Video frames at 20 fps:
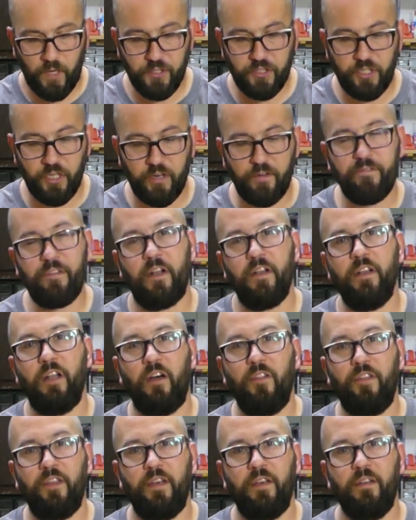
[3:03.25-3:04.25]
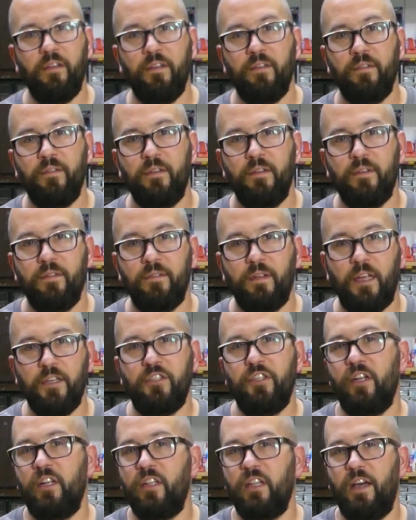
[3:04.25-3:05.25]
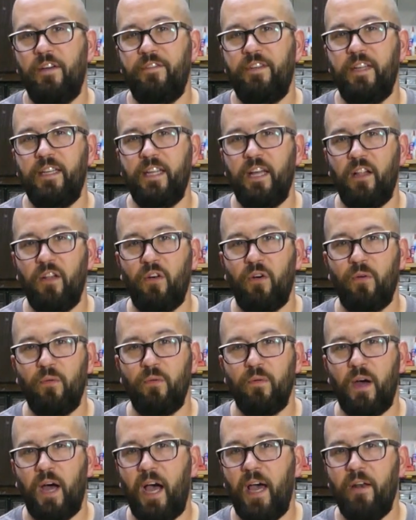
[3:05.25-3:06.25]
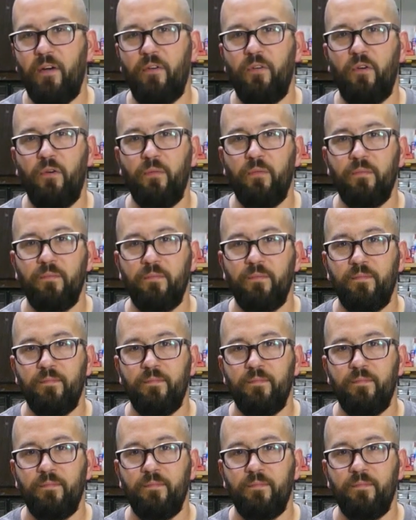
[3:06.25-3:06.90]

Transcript: should have done nothing. I should have left it yellow. I don't know.